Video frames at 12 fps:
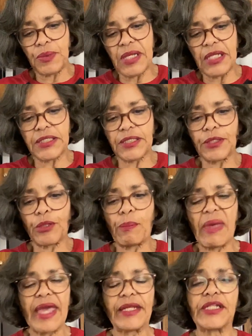its little
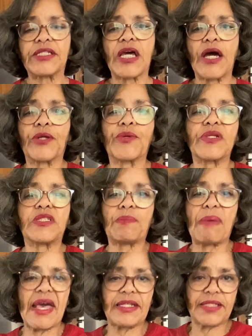banneton or its
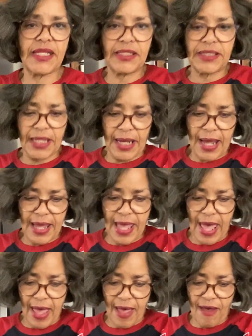baskets that I
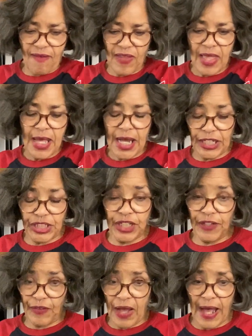have. I should
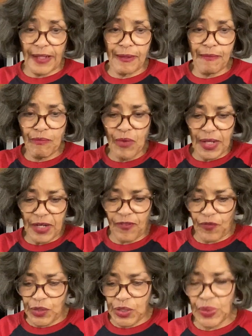have gotten them ready for
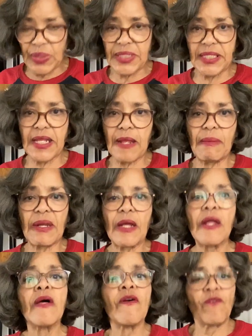you to see, but
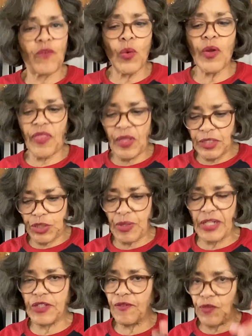fourth
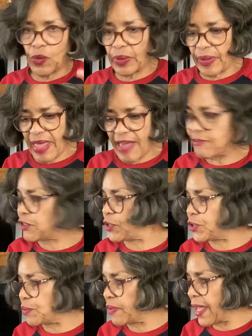stretch and fold, I'll have to
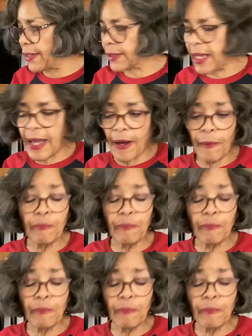do that now.